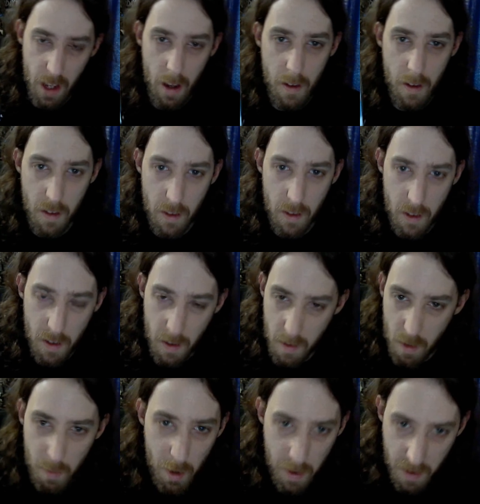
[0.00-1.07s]
So this is
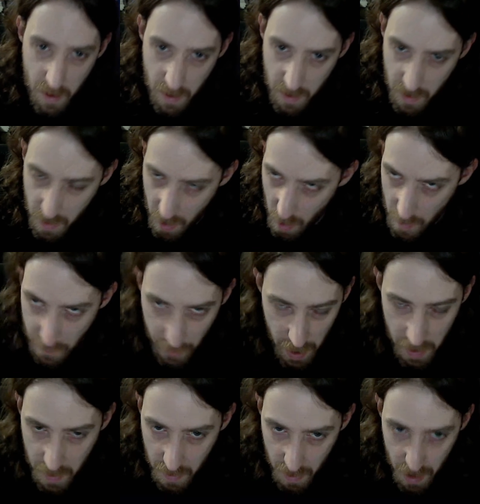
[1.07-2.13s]
almost a
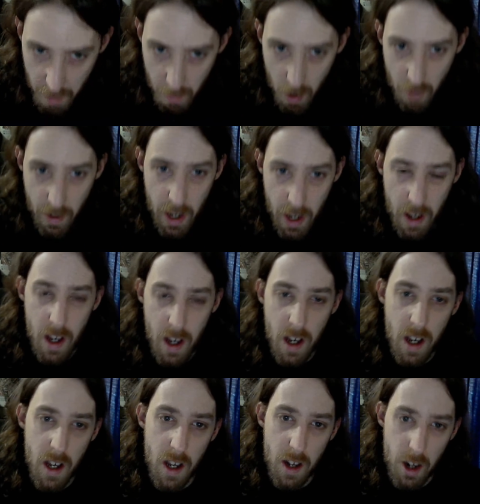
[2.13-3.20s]
Scarface type movie.
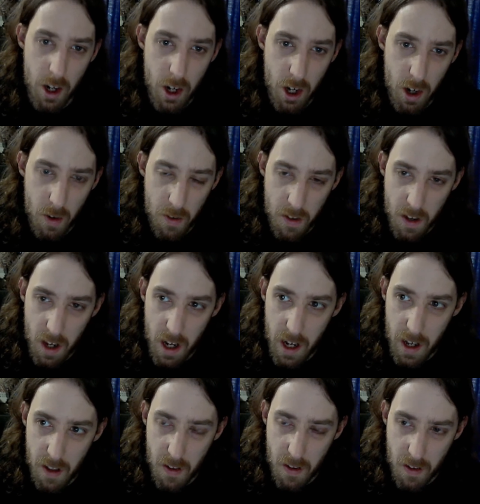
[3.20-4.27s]
Just shows a
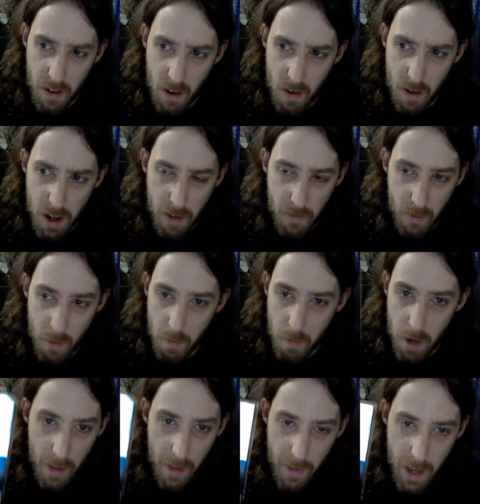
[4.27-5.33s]
guy starting from
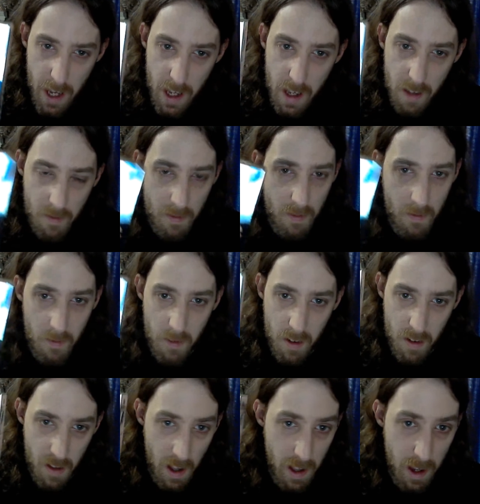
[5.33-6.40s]
nothing,
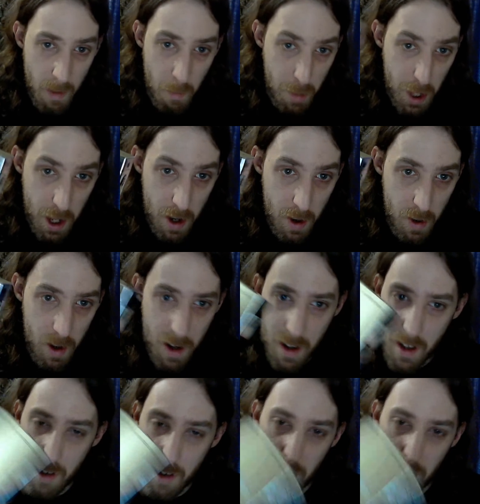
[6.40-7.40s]
selling blow, and